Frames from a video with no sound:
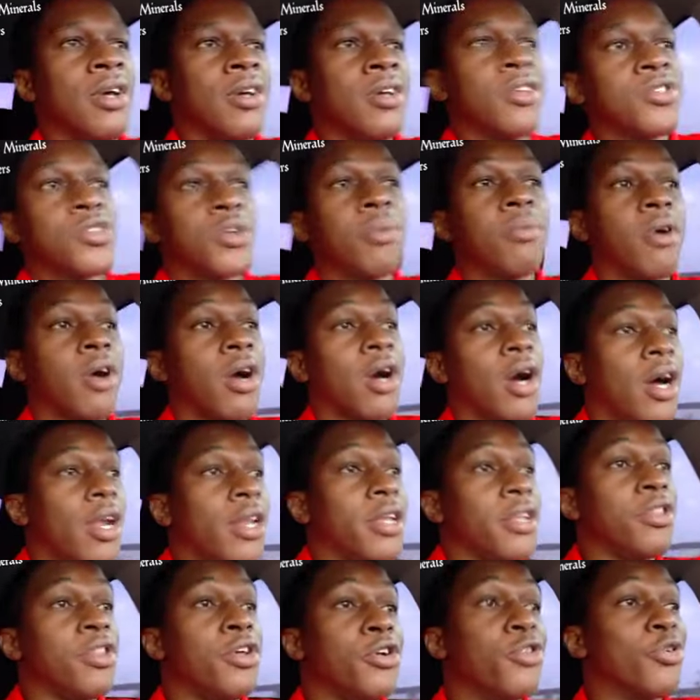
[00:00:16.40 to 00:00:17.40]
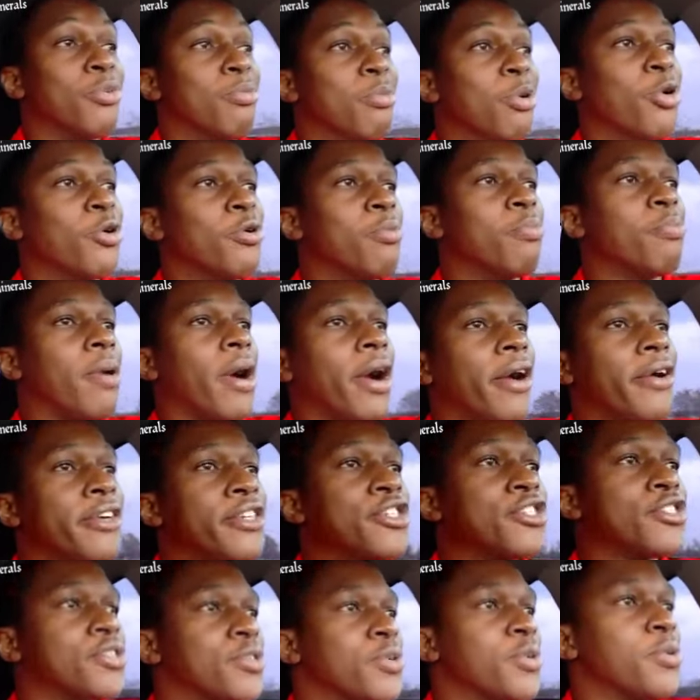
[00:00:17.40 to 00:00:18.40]
Some call it the remote
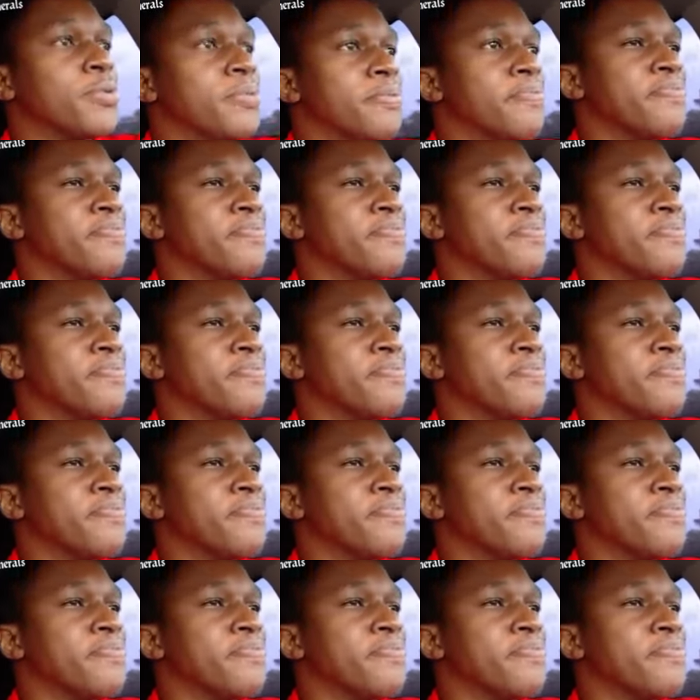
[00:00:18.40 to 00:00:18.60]
parish to